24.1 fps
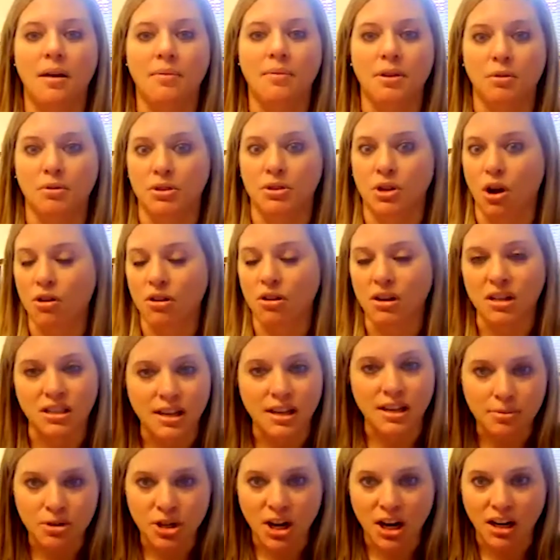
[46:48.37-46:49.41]
There was already a
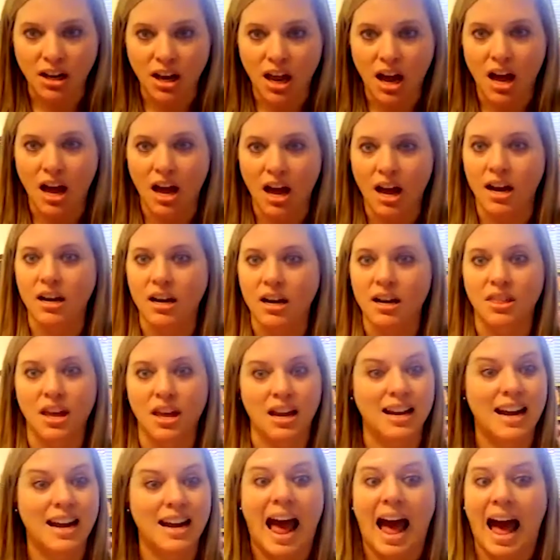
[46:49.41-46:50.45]
subject line.
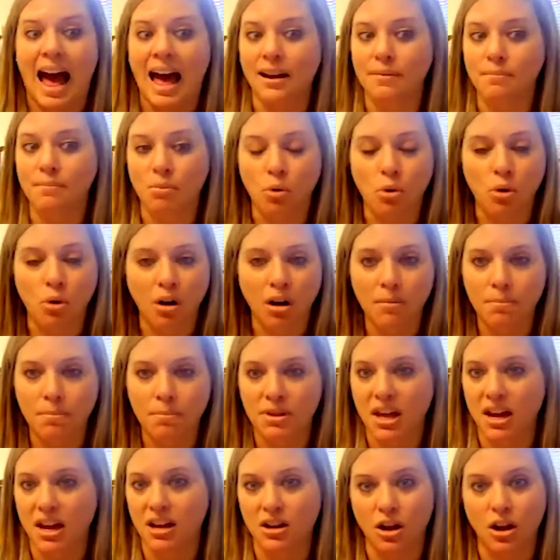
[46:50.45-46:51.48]
They could add more,
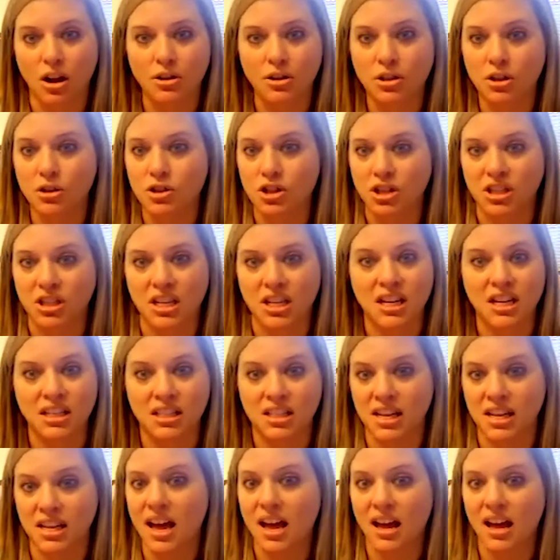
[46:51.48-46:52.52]
but they could also just
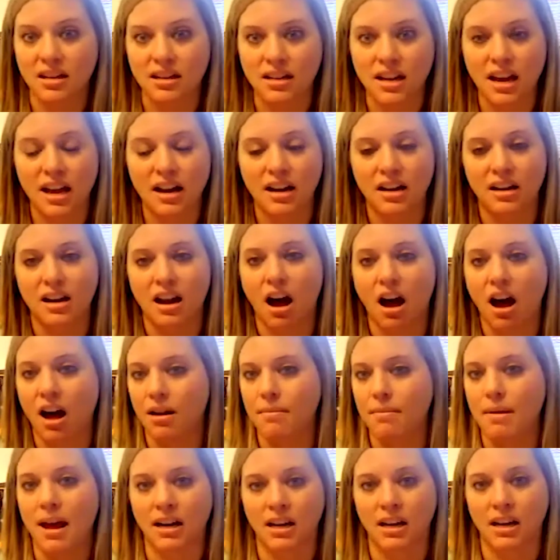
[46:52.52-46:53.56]
hit send and an
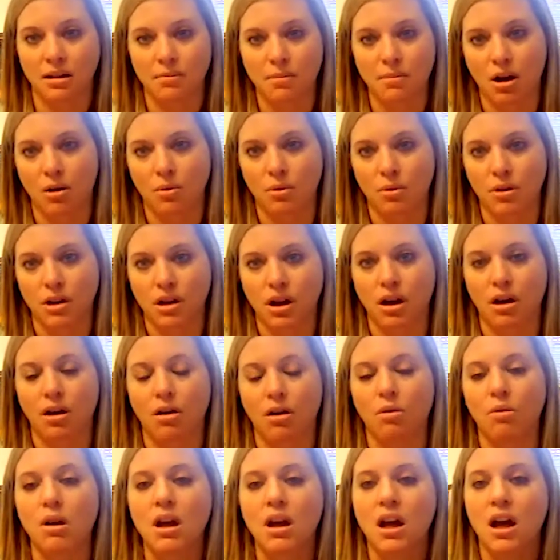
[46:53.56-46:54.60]
automatic email would
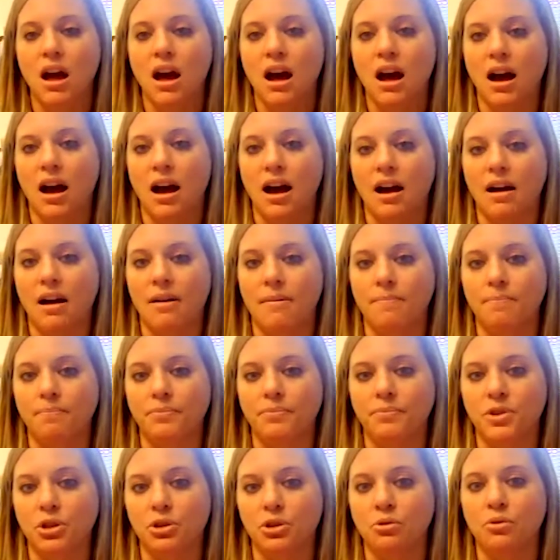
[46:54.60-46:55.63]
go
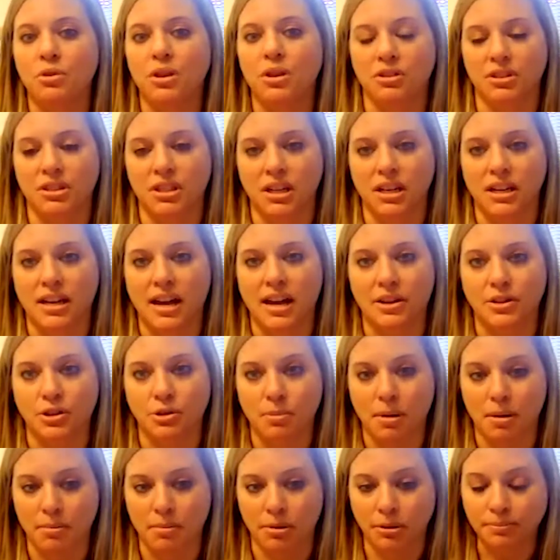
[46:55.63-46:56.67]
to their city
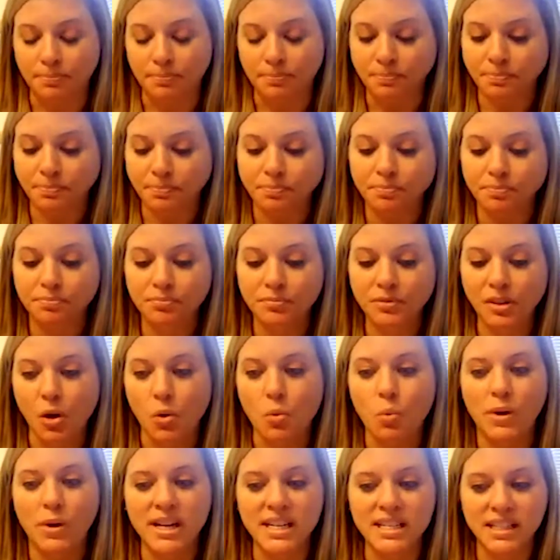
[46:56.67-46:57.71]
council member.
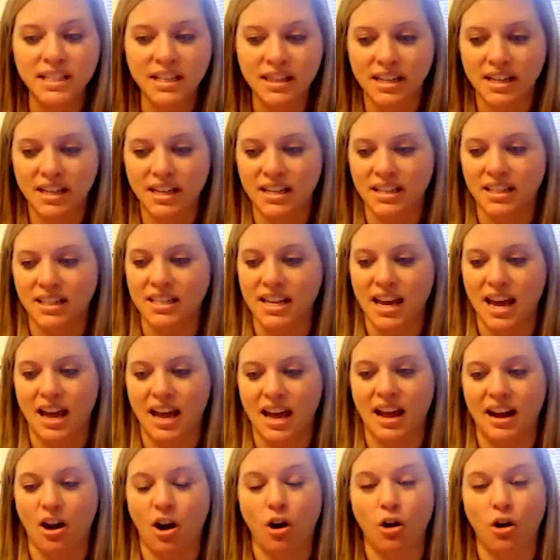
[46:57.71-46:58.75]
We did this,
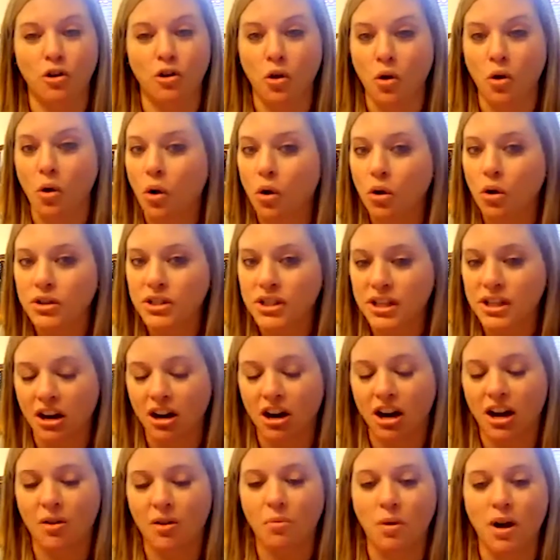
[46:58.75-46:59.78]
and our goal,
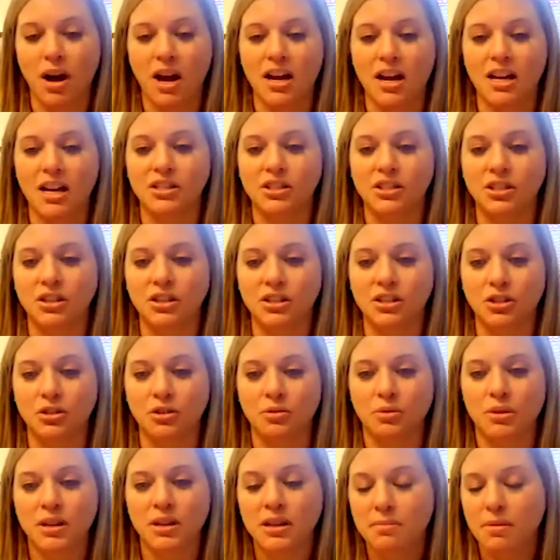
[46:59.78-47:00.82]
Sarah, was
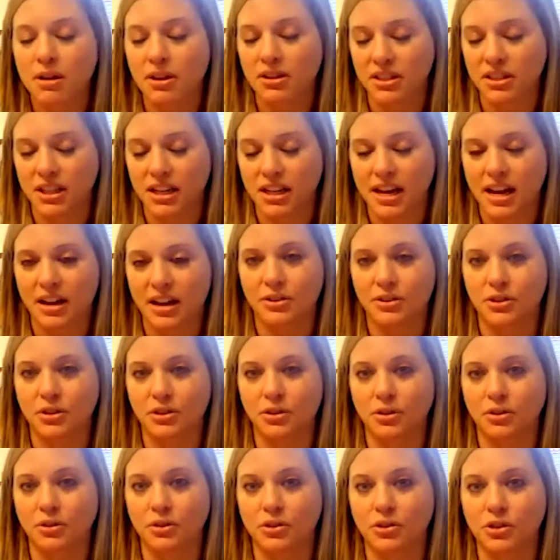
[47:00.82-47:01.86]
to email city
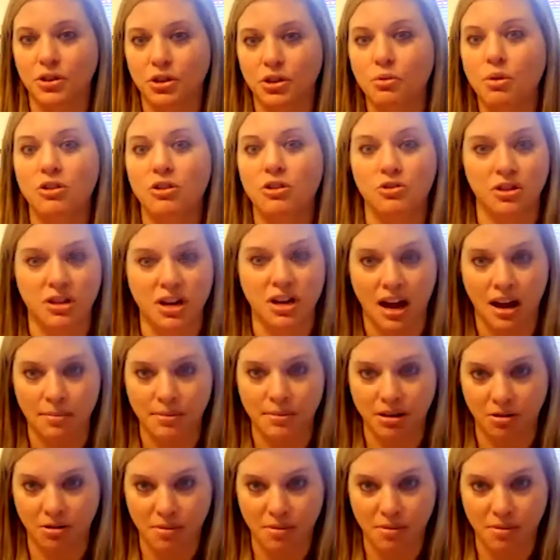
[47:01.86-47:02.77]
council 200 times.